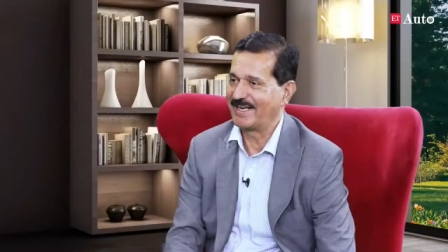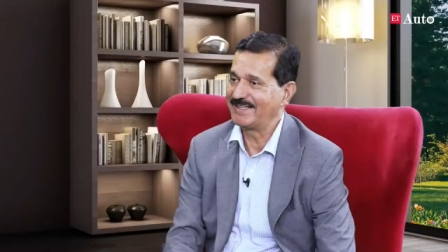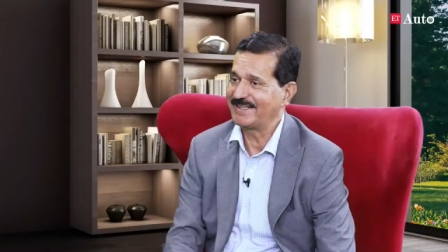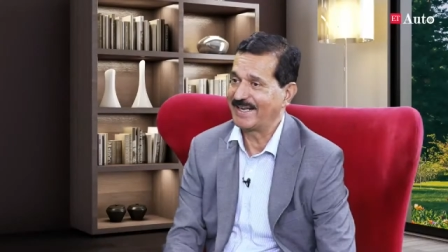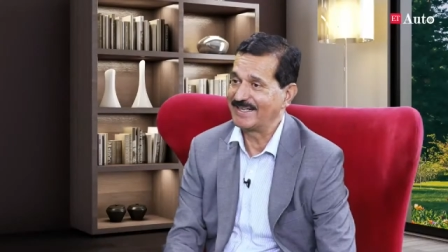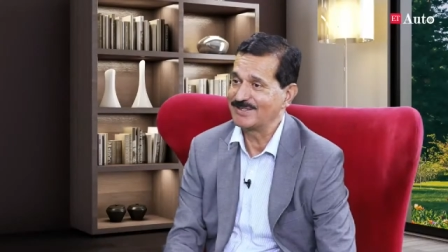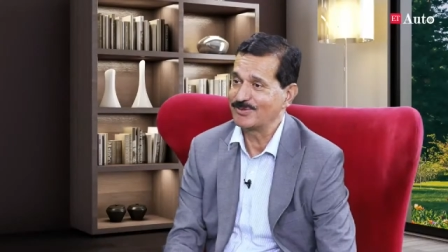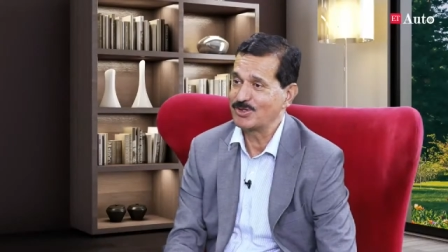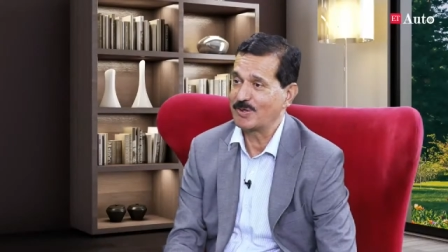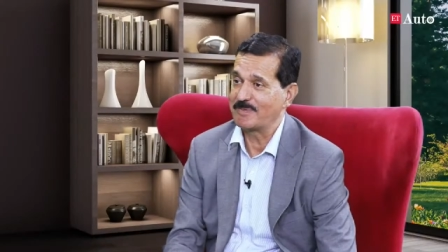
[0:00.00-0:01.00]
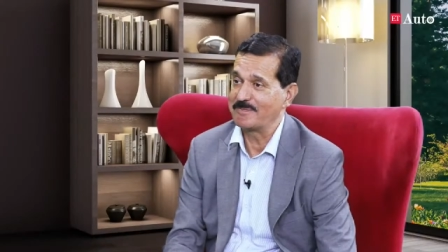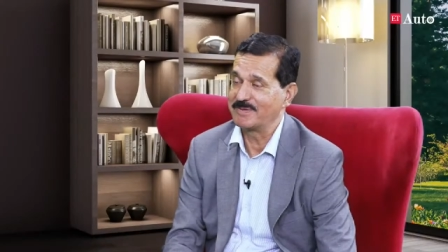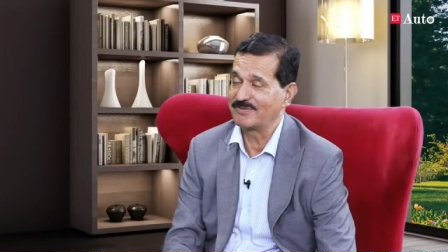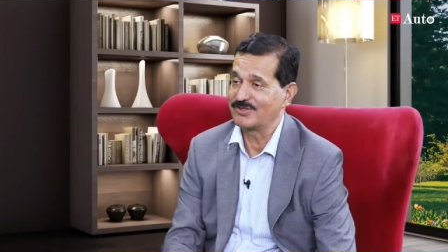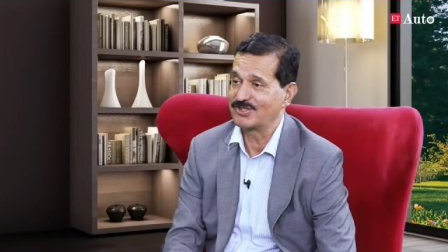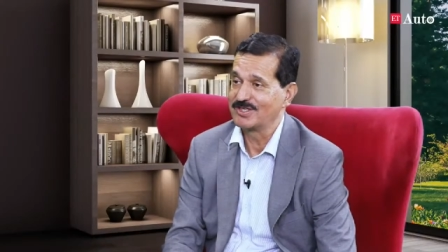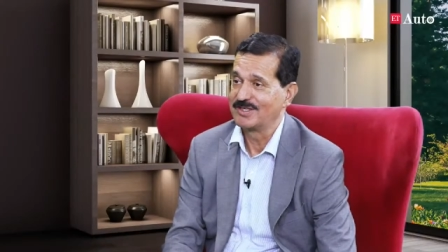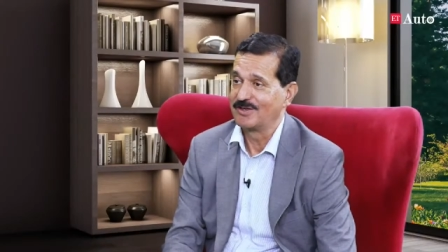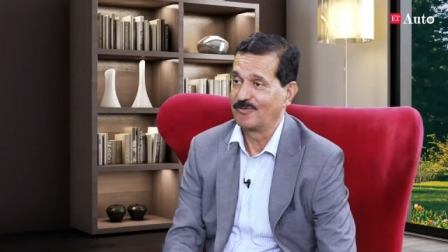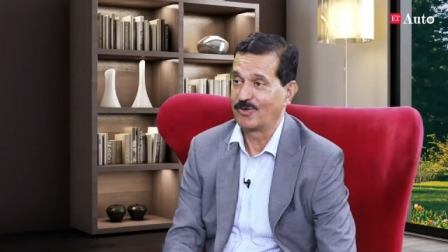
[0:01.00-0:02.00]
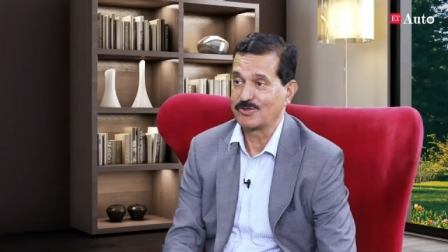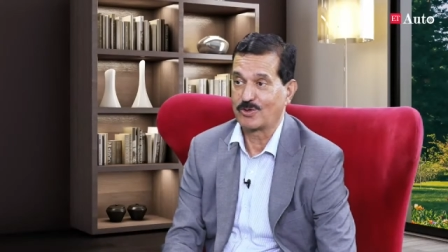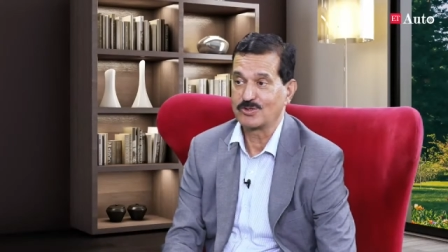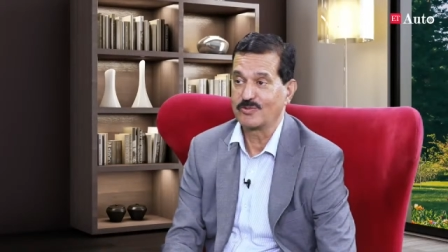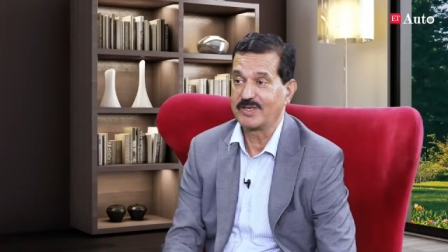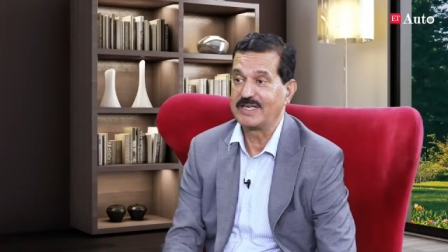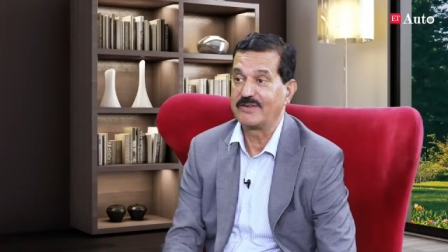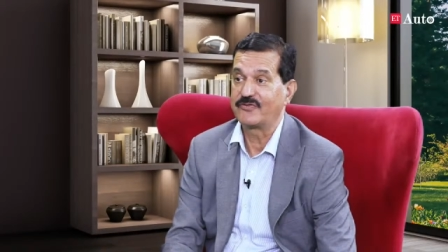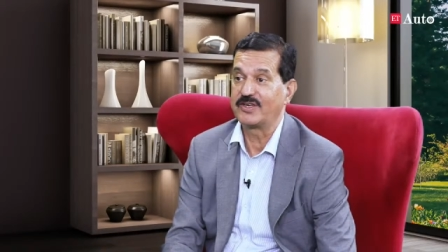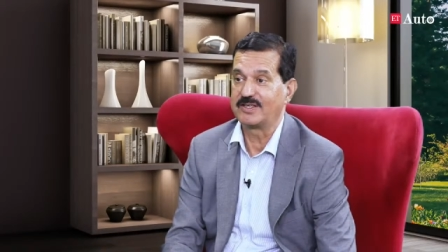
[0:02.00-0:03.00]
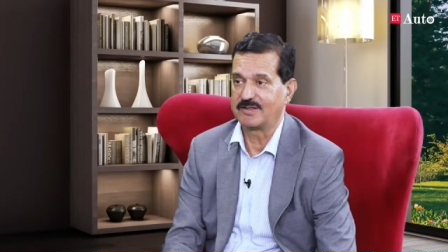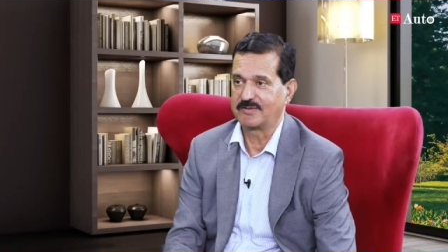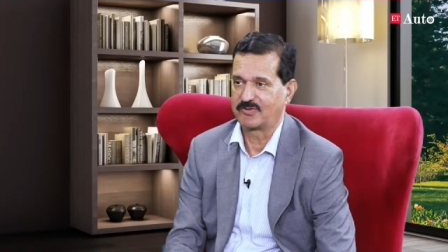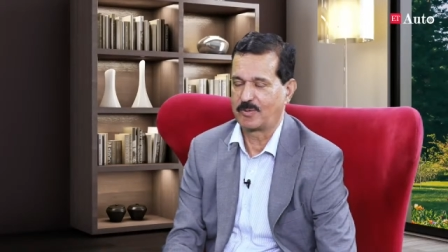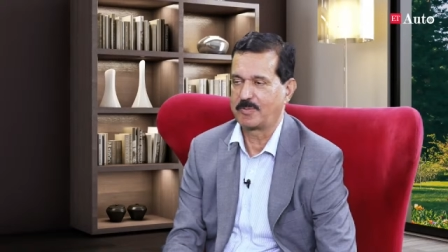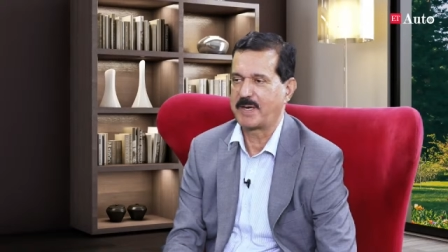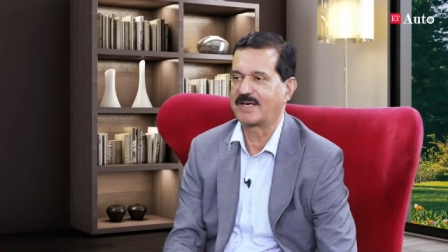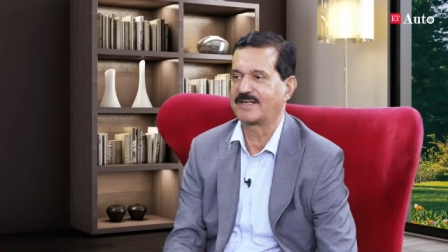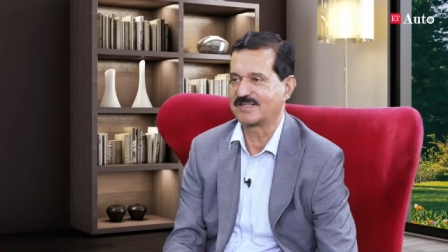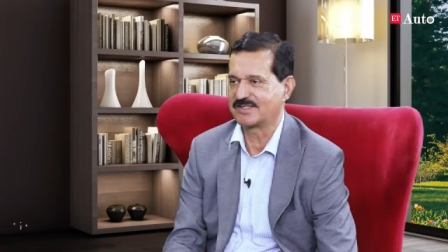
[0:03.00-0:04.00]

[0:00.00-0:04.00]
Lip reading: Anything else which you remember which was also very different from a practice?